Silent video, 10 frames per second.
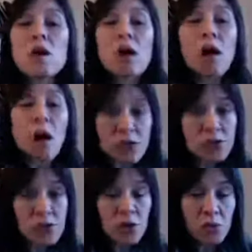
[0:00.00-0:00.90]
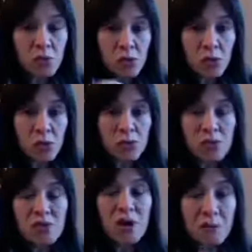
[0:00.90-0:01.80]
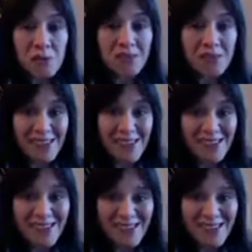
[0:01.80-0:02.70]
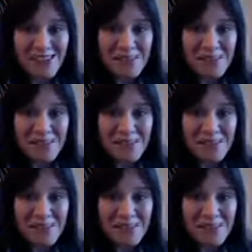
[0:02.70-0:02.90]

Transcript: also lose our ability to think clearly,